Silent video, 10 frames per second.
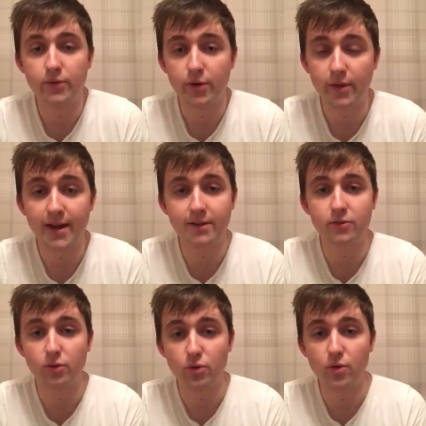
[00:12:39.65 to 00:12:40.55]
So
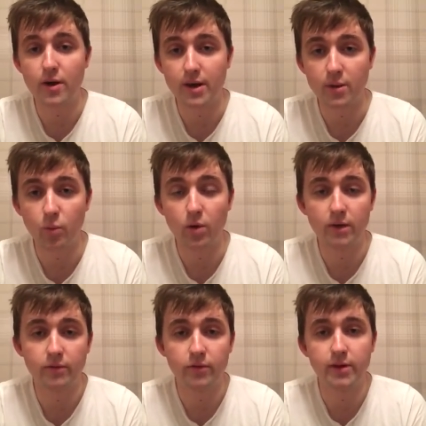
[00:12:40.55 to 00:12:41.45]
that's already
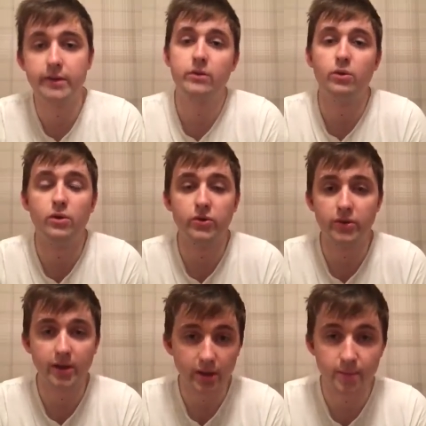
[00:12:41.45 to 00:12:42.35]
one for this horse
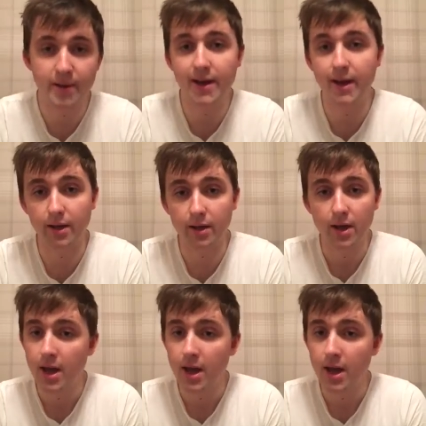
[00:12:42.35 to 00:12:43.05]
in the bag.